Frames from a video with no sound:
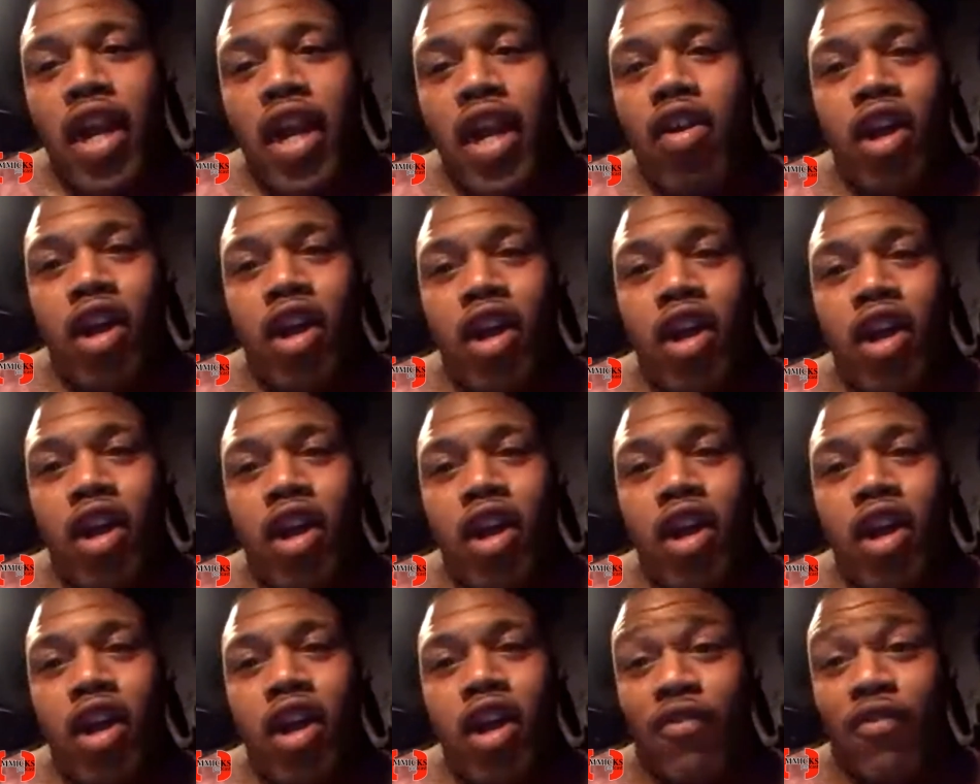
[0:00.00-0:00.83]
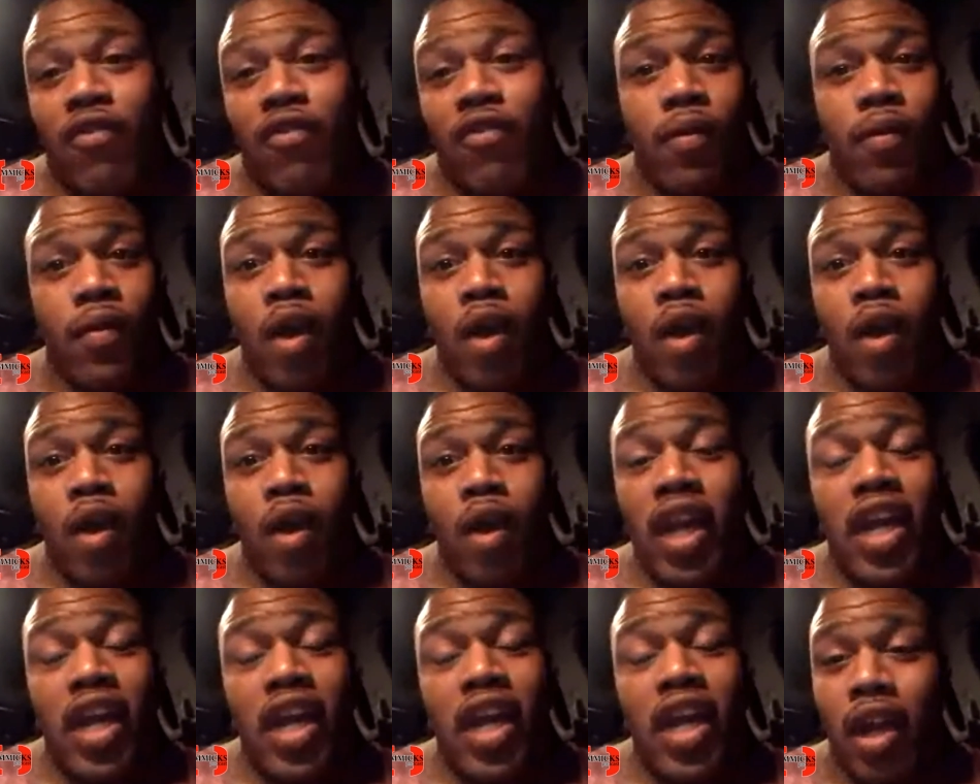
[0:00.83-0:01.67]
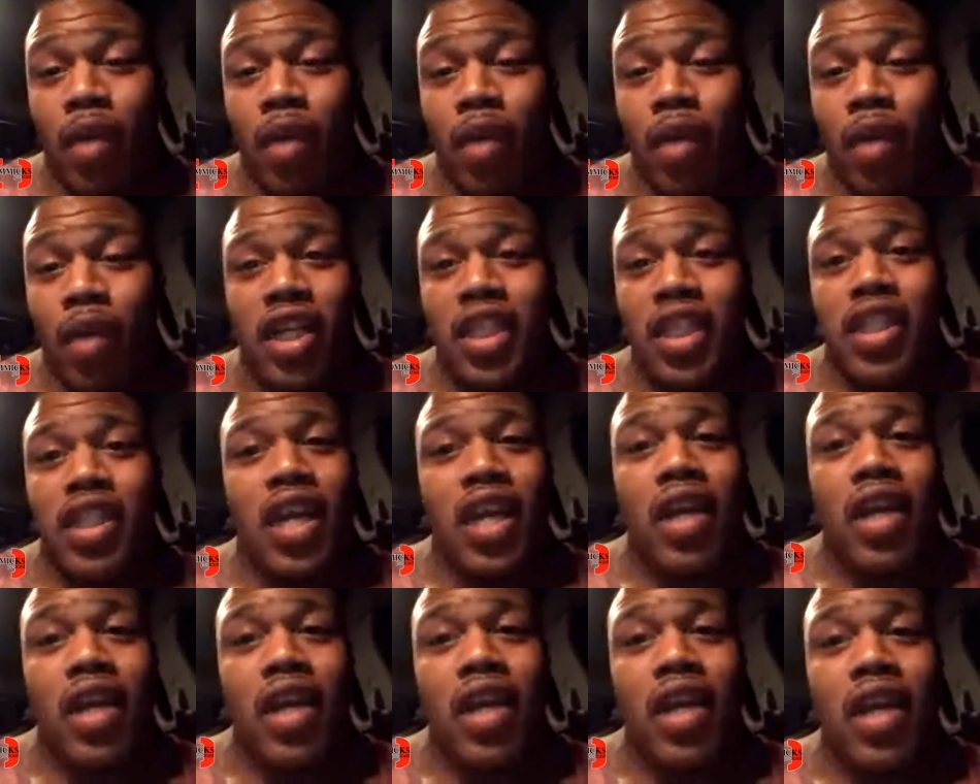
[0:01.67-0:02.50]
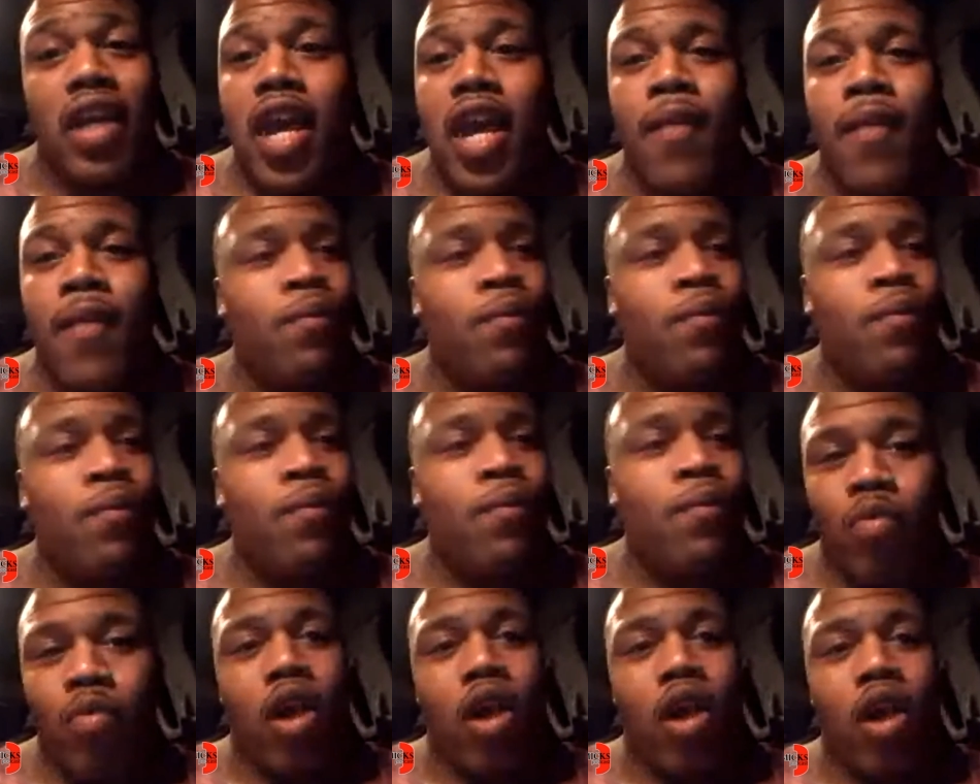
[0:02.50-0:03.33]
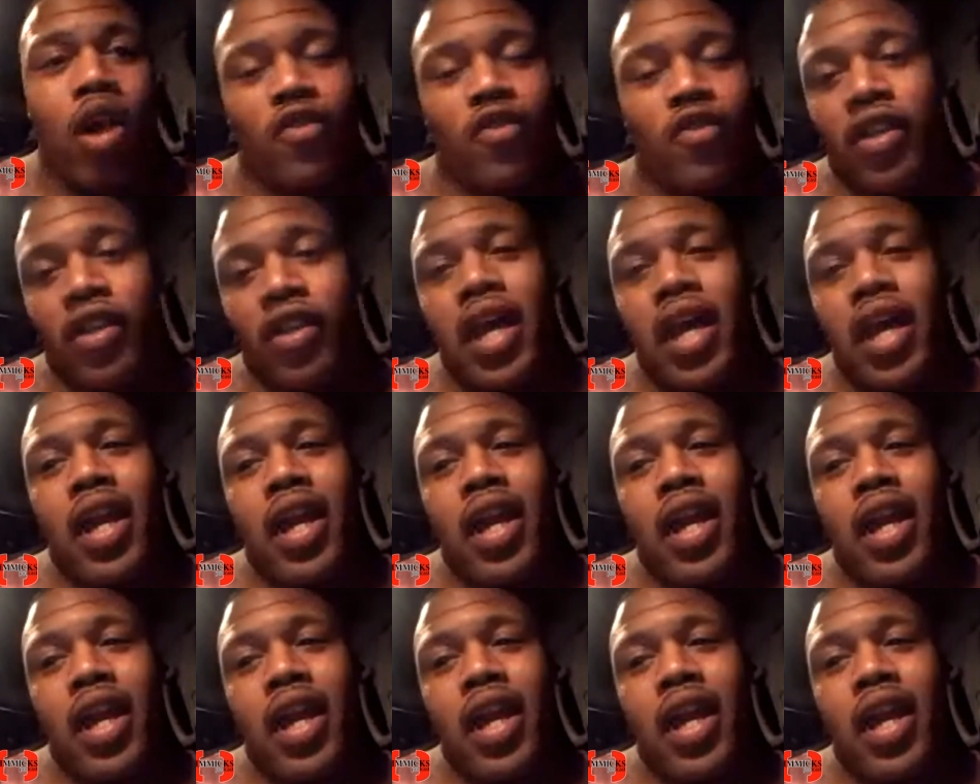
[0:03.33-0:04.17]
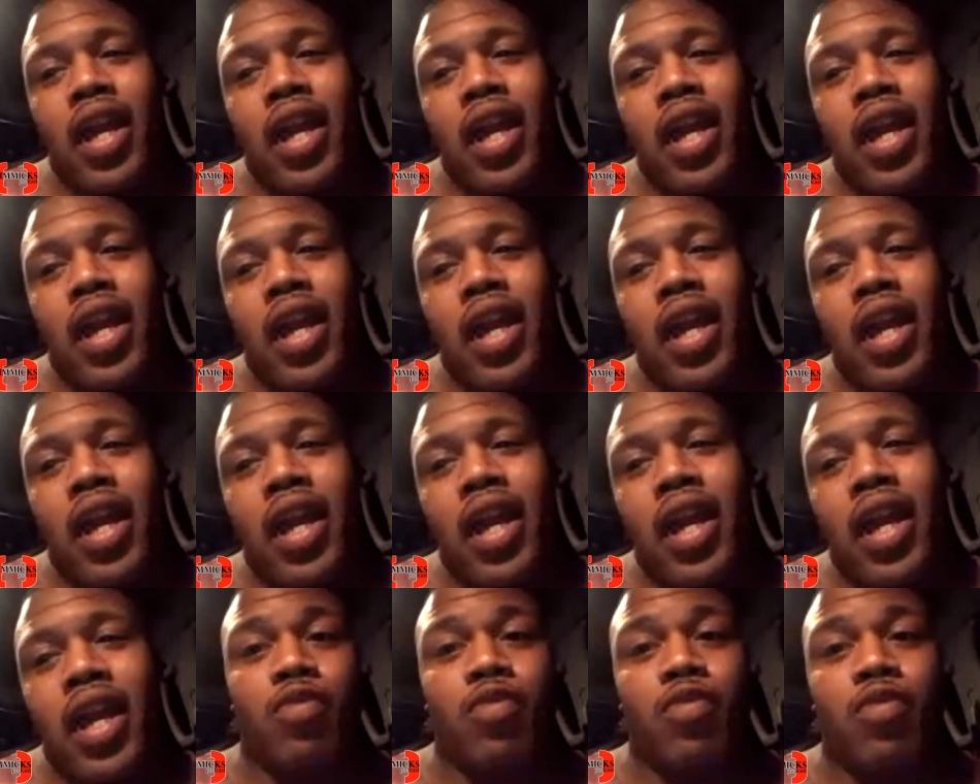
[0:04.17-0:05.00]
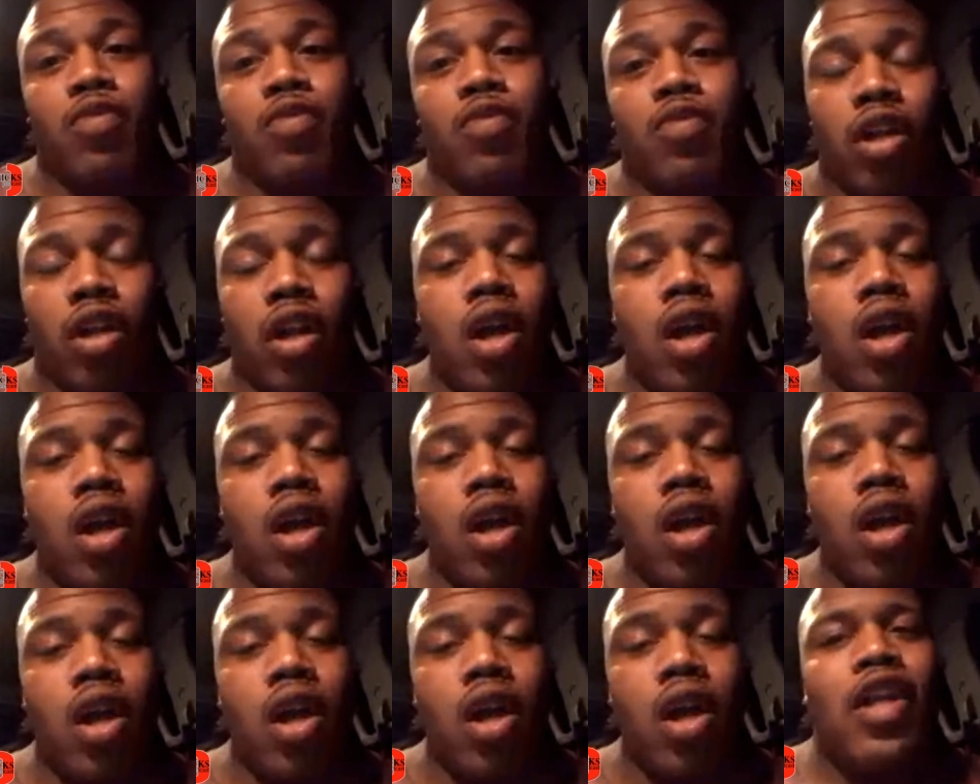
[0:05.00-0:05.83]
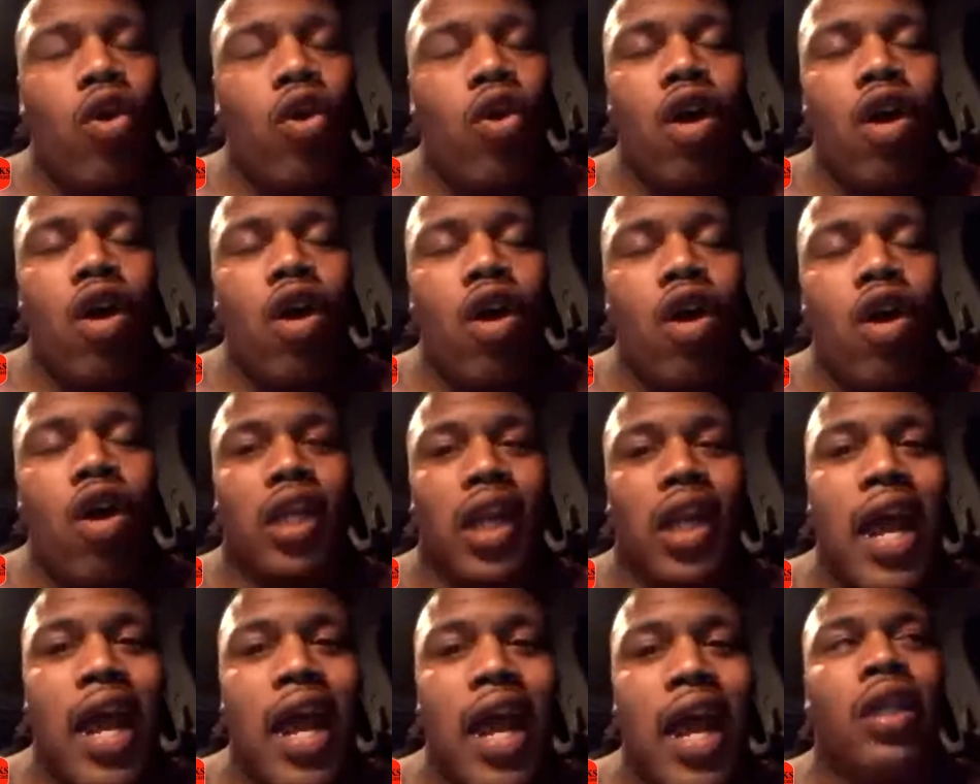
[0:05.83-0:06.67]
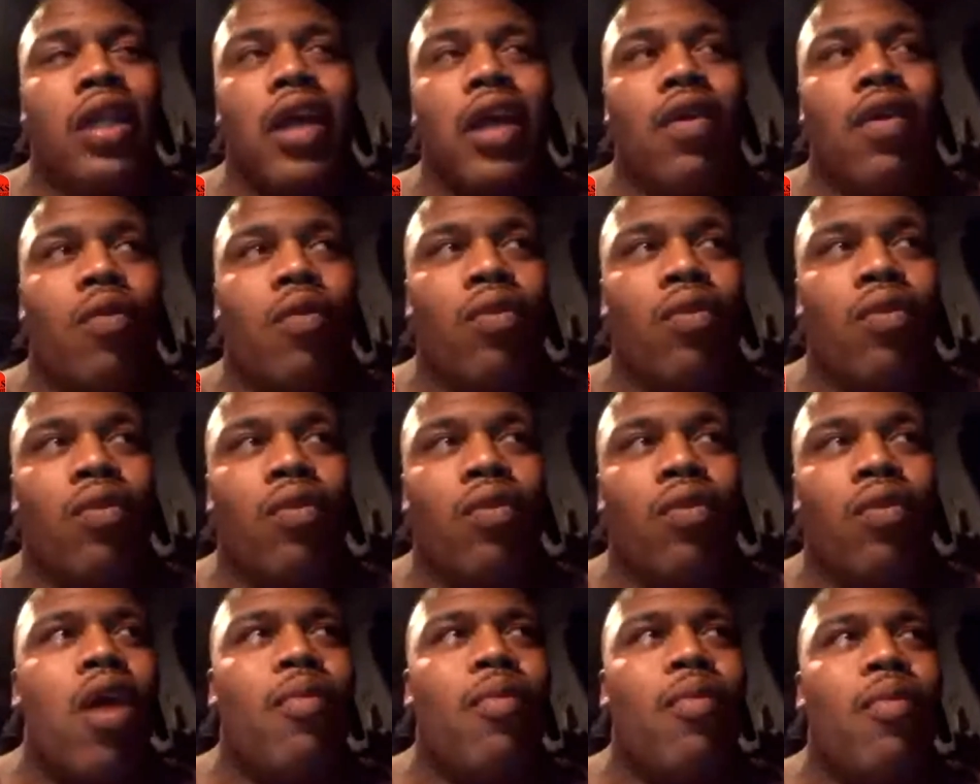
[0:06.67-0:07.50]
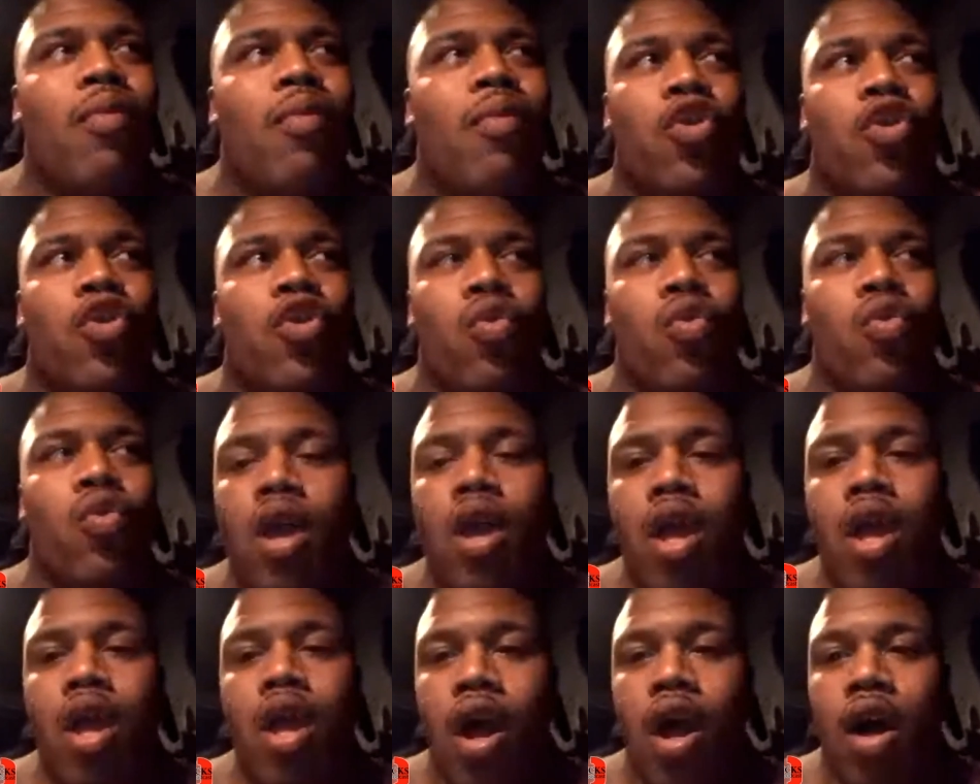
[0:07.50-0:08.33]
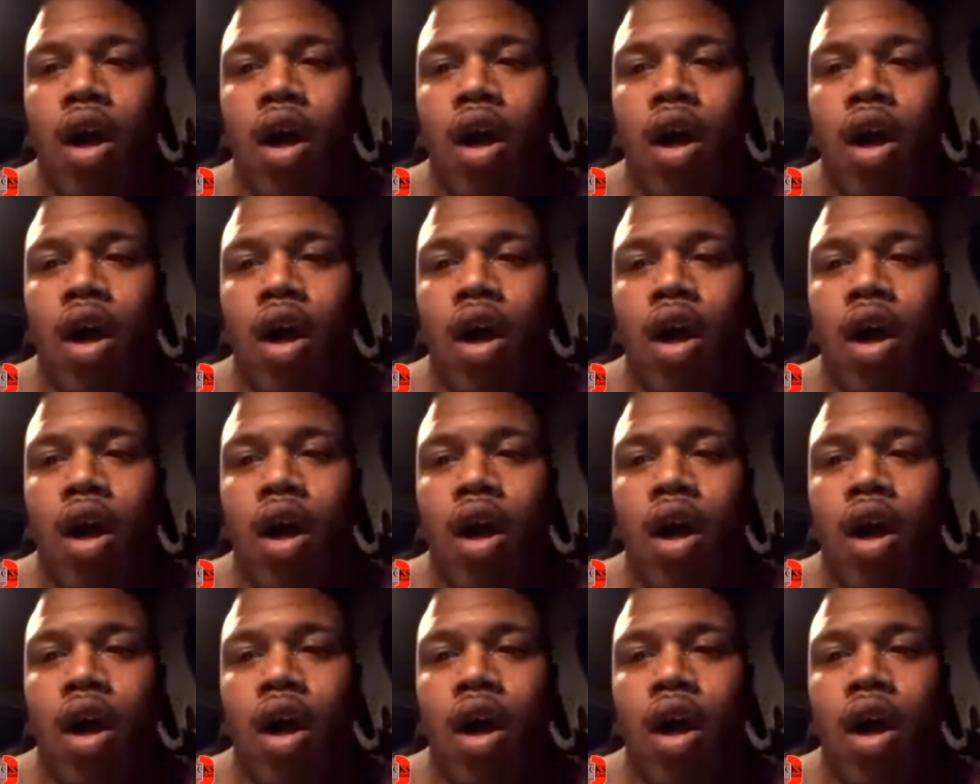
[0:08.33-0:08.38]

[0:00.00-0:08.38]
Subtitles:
hear a complaint from me about anything, because at the end of the day, I'm grateful for that opportunity and that exposure. But I don't always like what they want me to do.